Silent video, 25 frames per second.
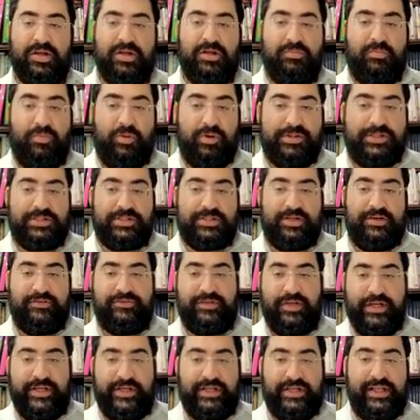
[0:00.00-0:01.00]
more stuff
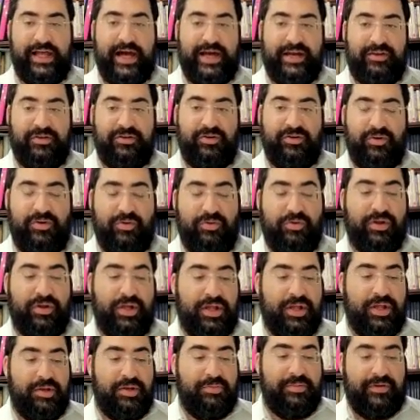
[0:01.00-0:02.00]
that you're allowed to do.
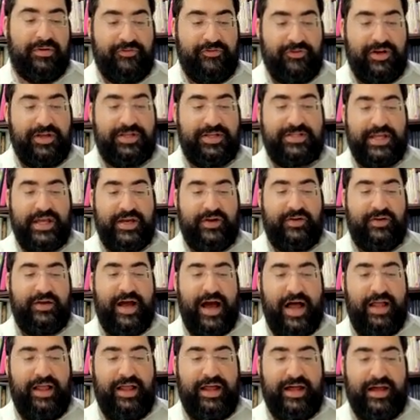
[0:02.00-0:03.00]
But first day, you're
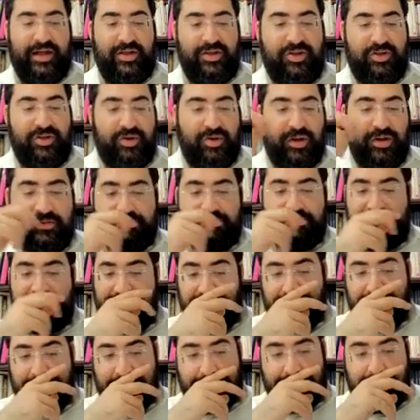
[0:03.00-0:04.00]
not allowed to do it.
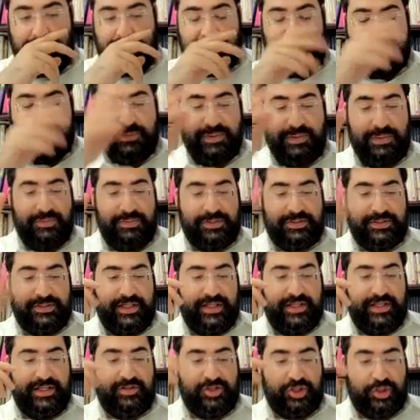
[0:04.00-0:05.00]
And these people did
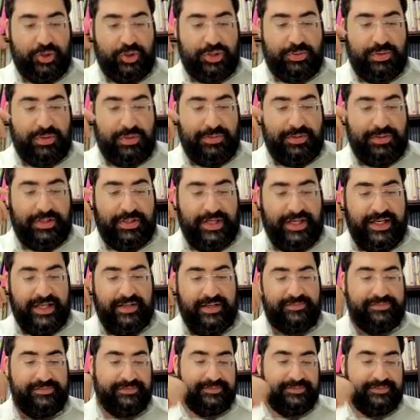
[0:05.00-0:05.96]
it. The Jewish people did it.